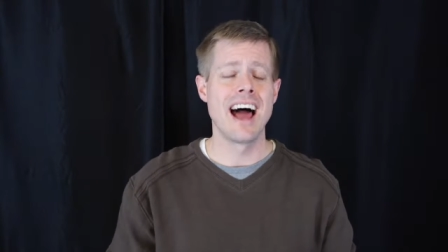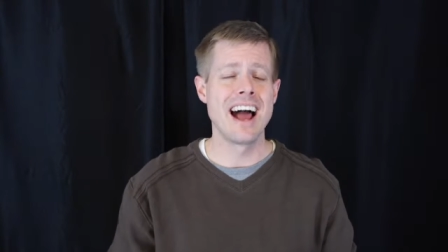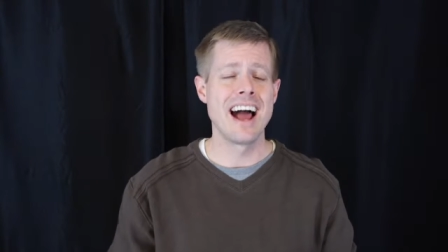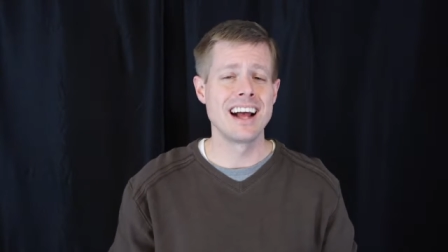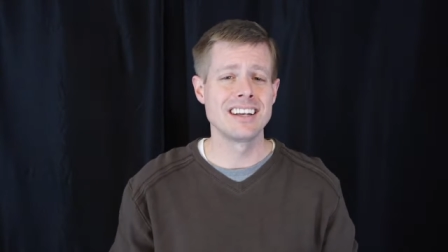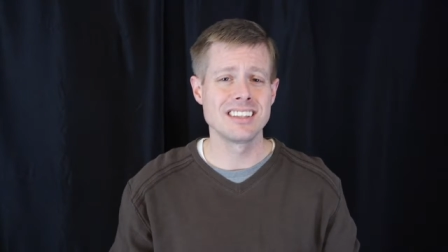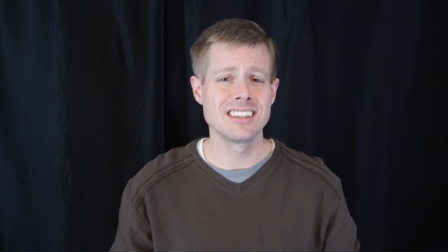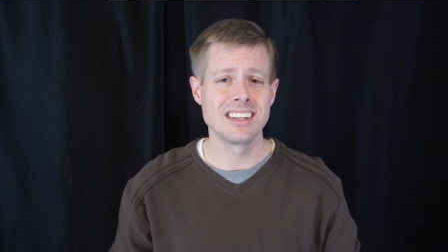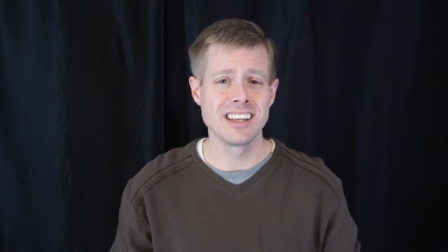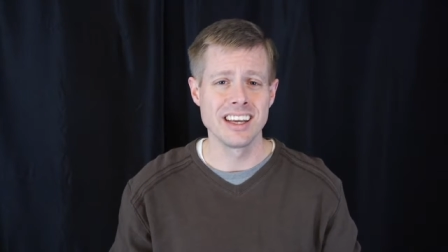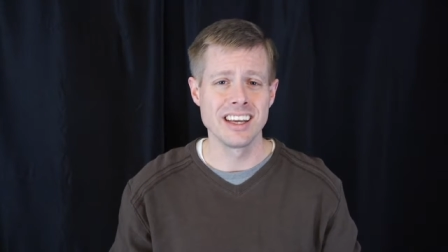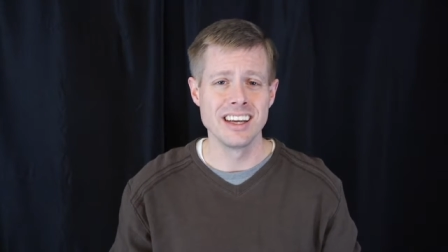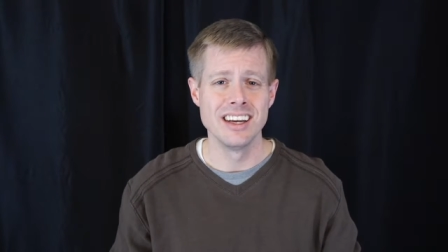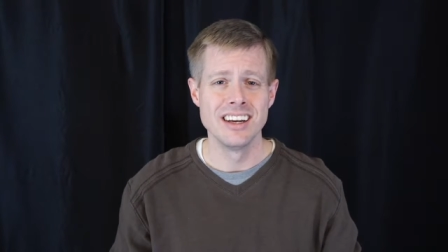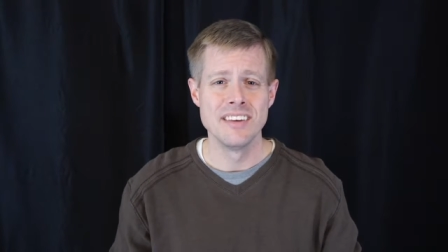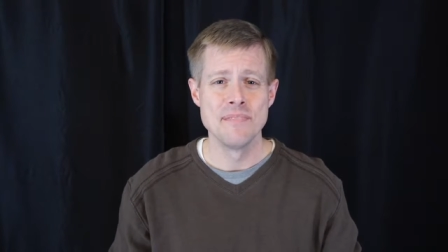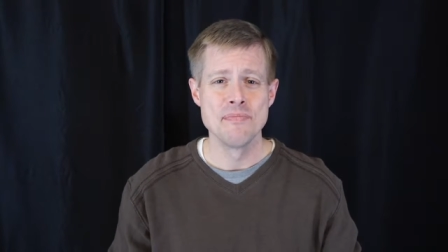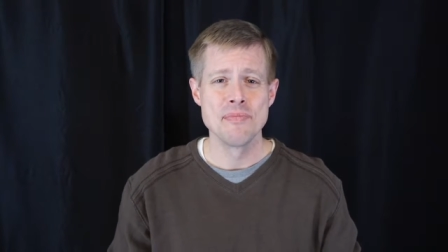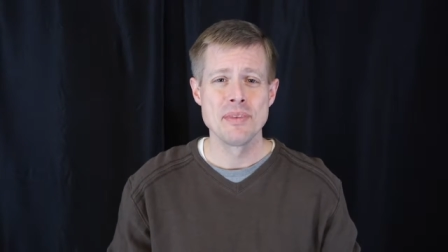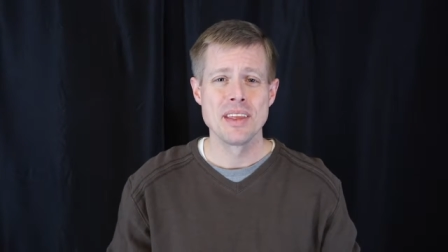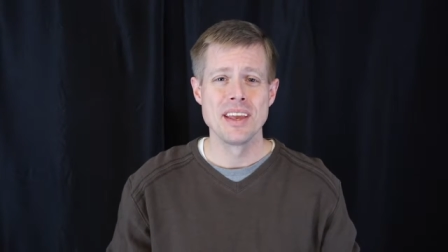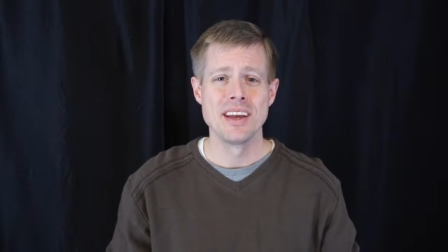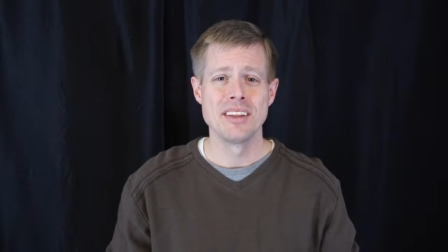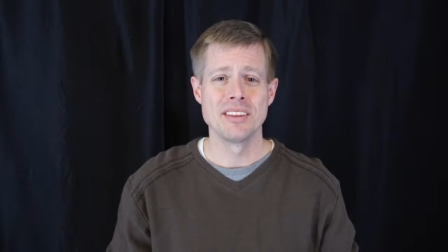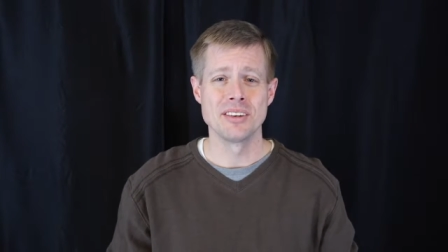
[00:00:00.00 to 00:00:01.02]
Lastly,
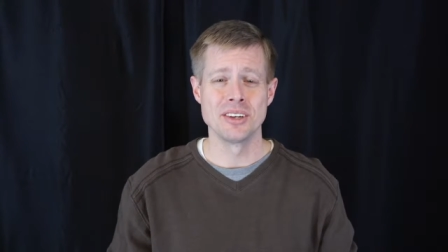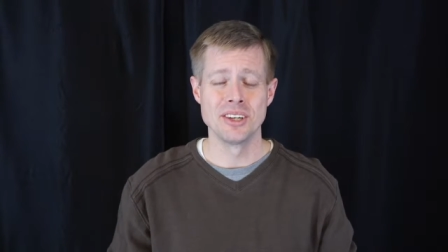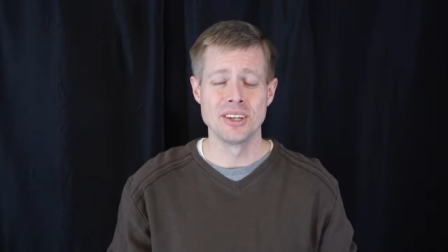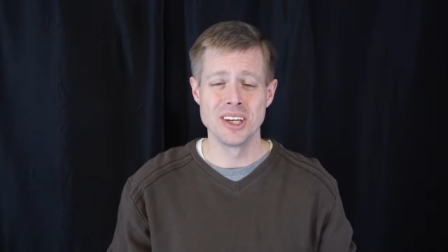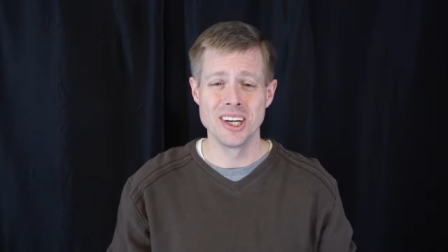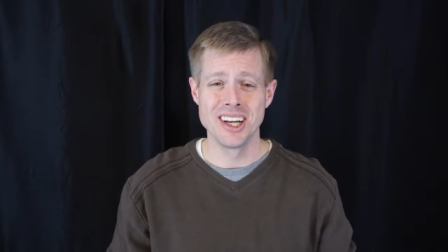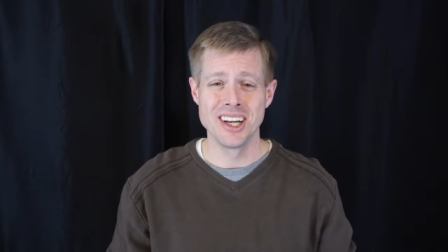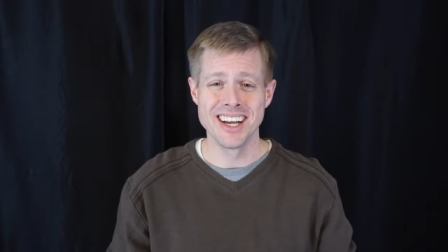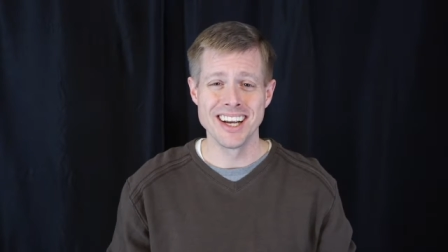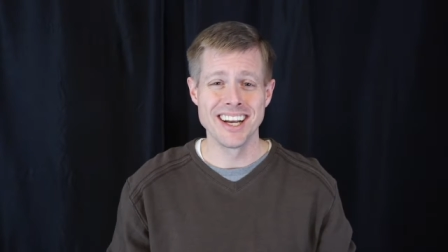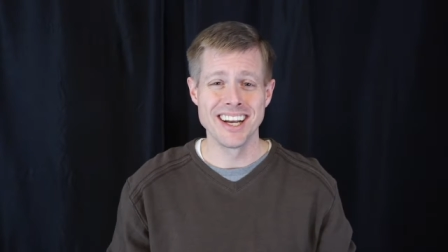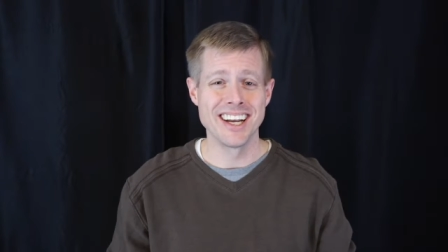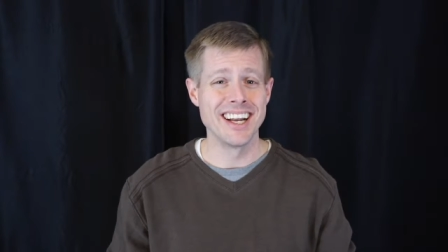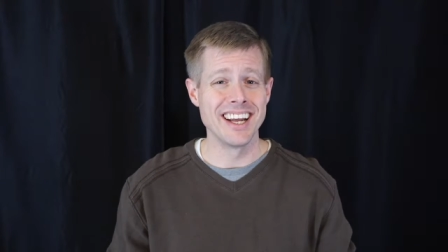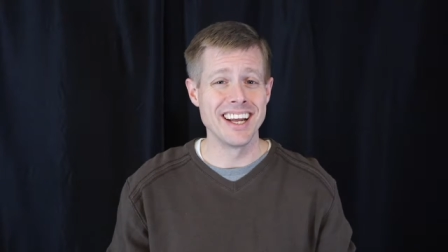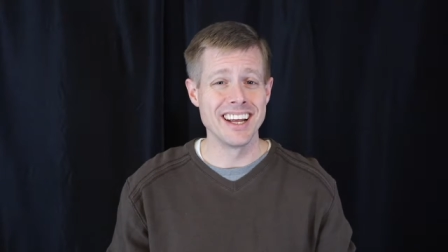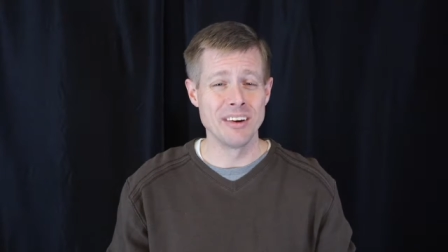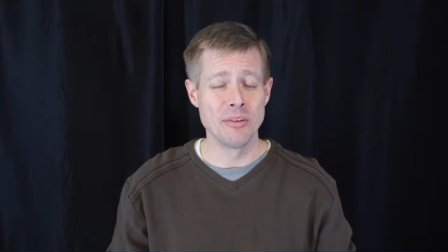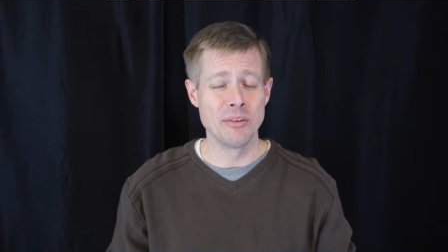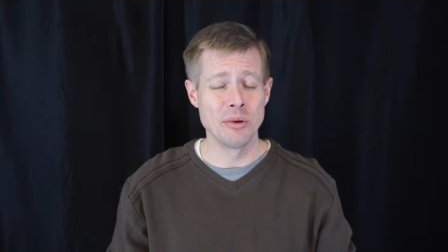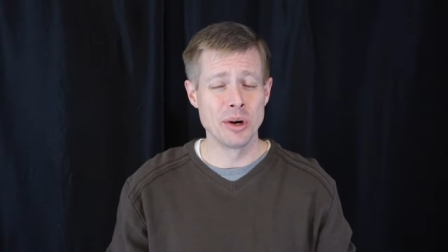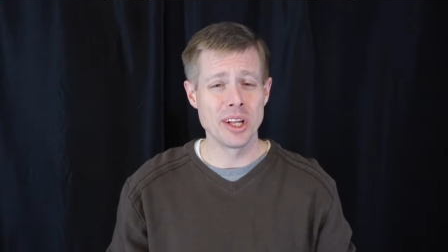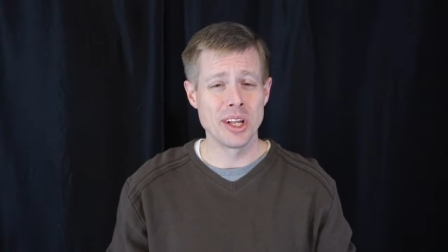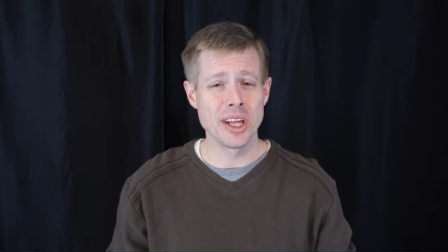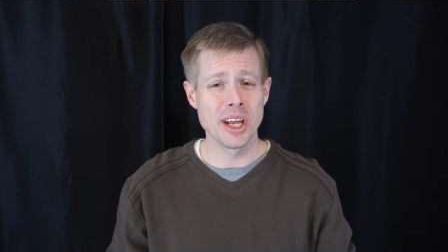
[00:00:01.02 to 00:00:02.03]
thirdly, it,
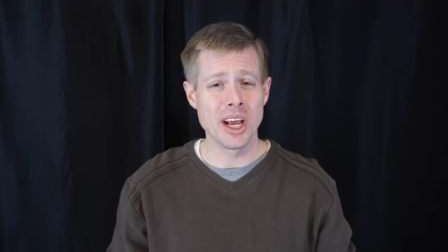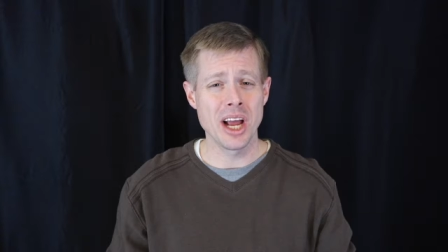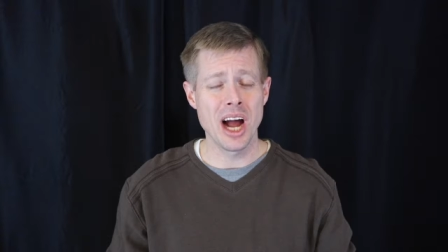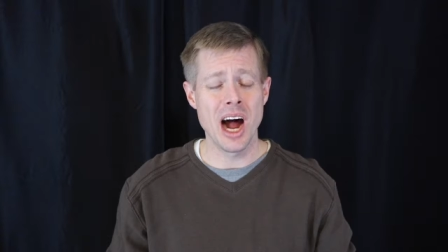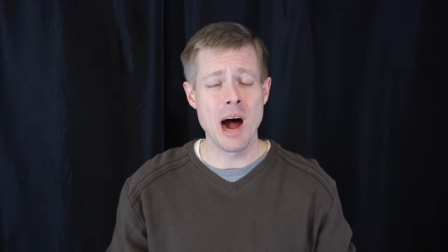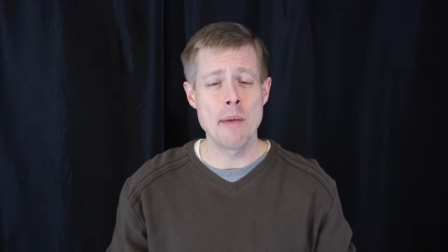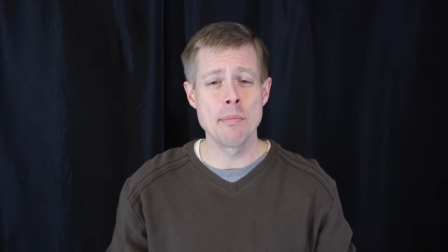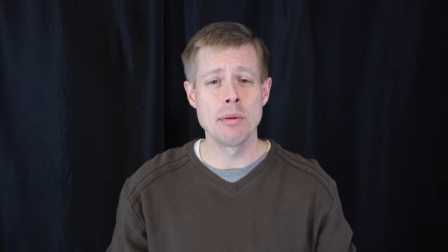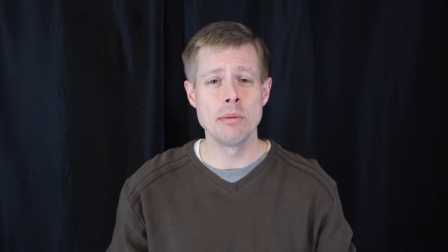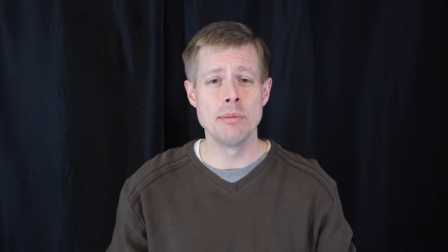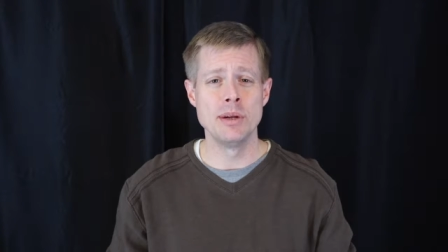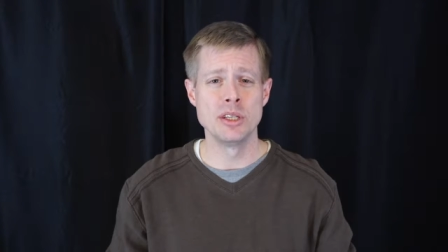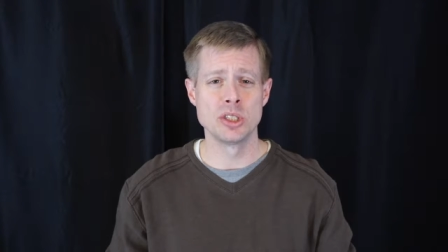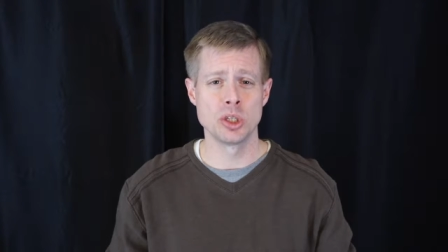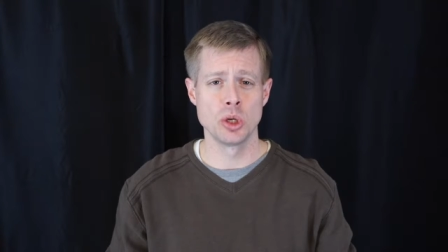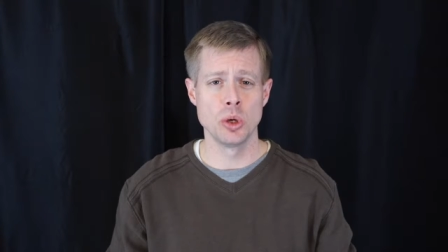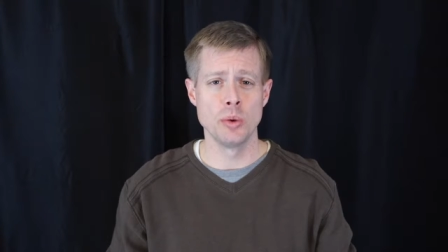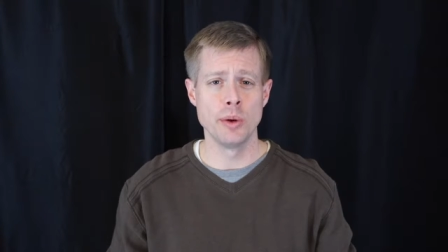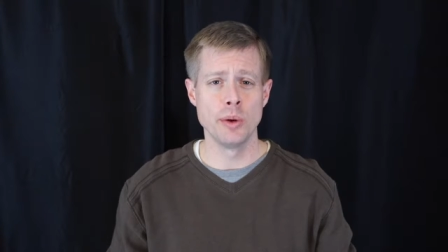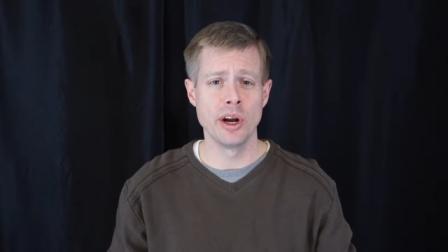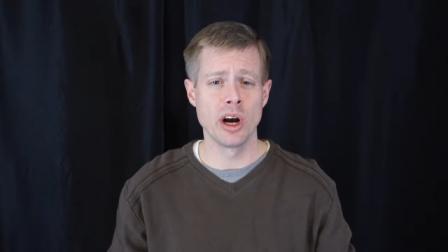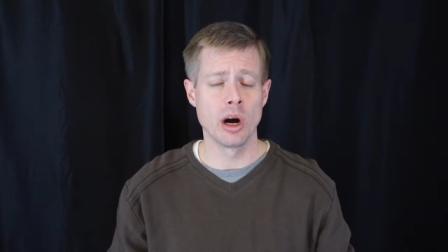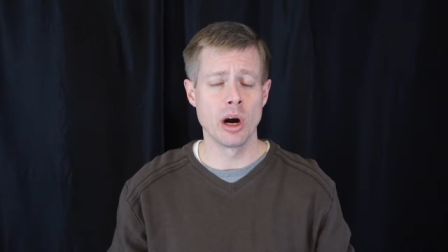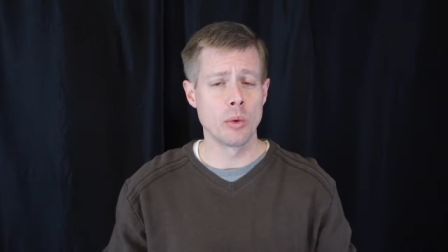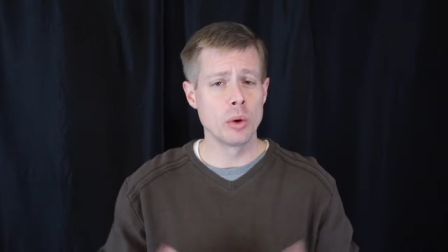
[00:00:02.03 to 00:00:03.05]
it really complements
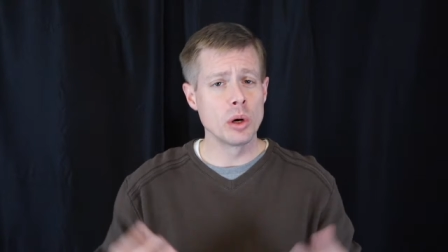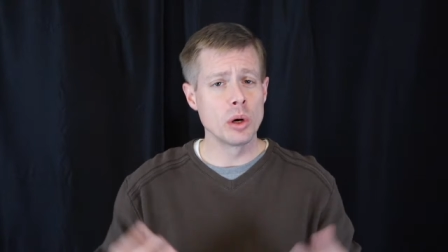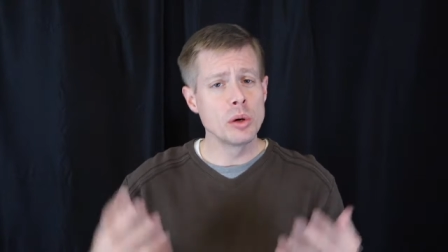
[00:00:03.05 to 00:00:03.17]
who we are.